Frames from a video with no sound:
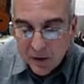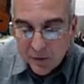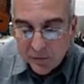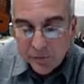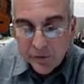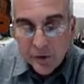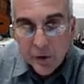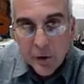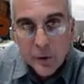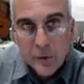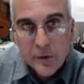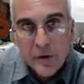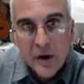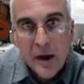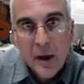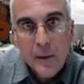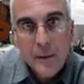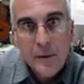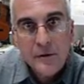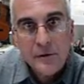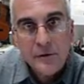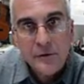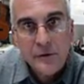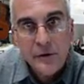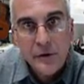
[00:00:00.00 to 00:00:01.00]
So
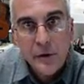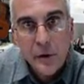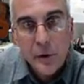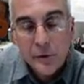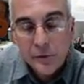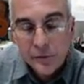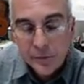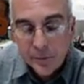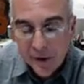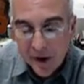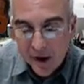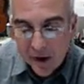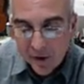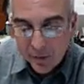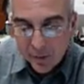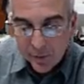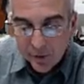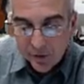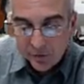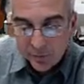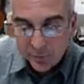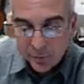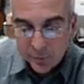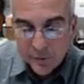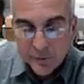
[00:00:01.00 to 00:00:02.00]
damage to those
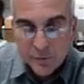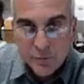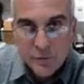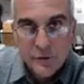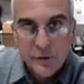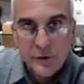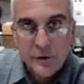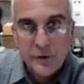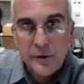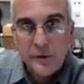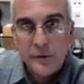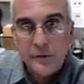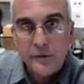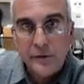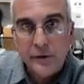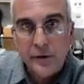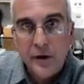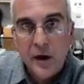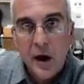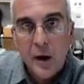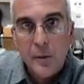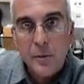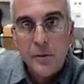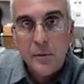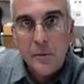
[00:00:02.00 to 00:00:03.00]
pathways would produce the
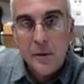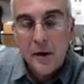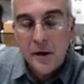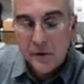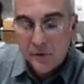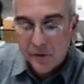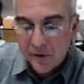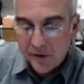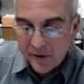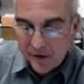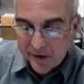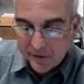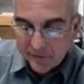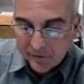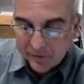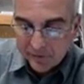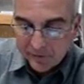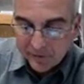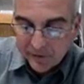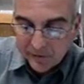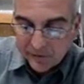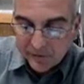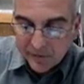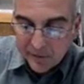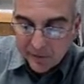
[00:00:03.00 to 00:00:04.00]
complementary
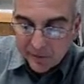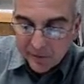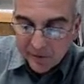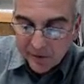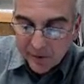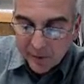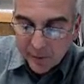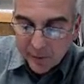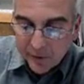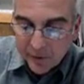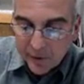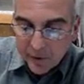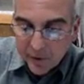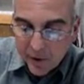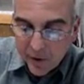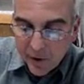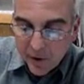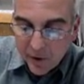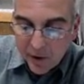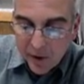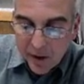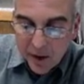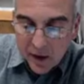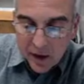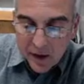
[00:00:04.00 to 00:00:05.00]
deficit, something that we
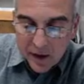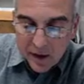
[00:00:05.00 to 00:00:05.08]
call